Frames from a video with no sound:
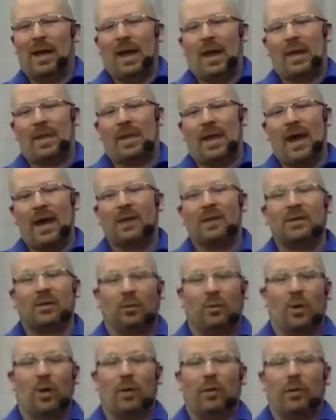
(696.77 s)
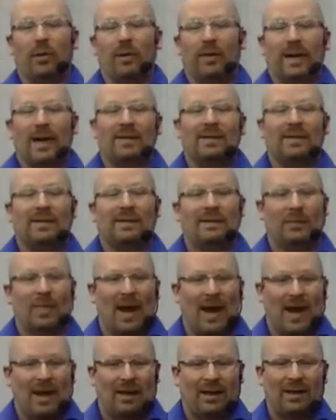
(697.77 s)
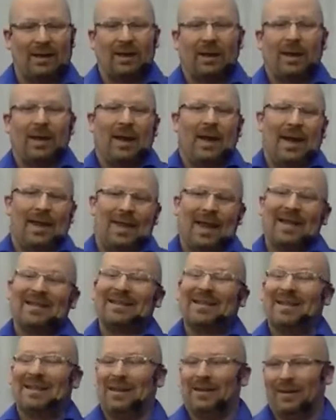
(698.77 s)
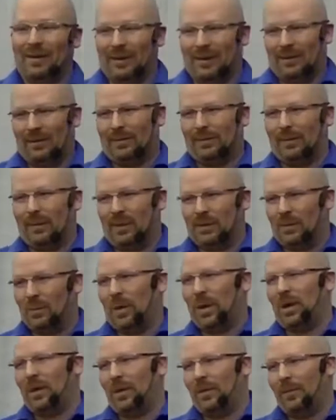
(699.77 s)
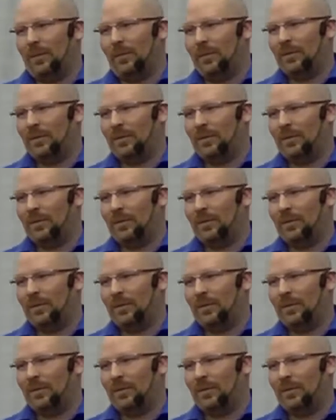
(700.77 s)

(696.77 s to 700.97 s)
And that is growth, and that's expanding, and that's healing as well.